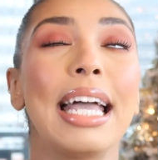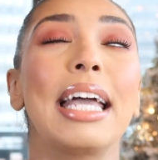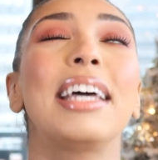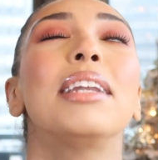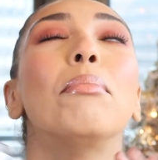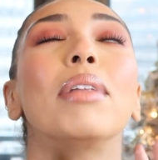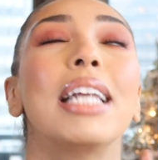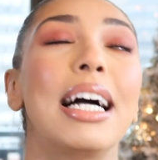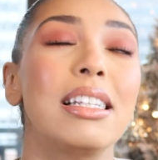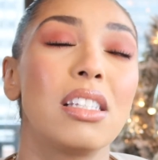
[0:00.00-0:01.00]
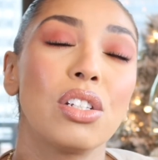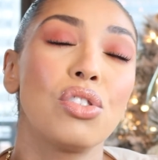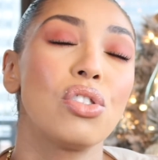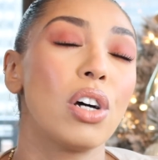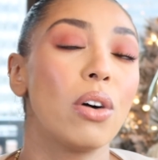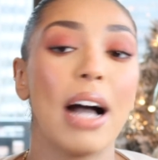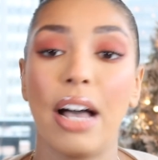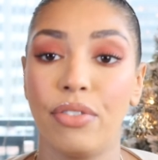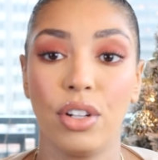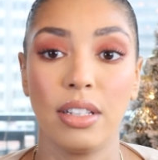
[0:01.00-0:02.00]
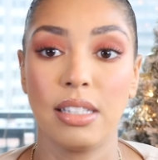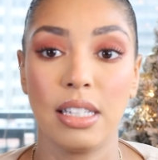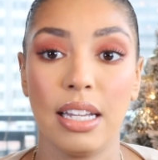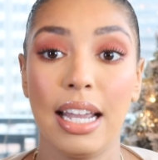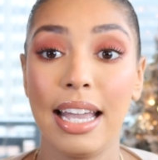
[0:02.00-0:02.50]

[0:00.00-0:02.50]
It blends so effortlessly.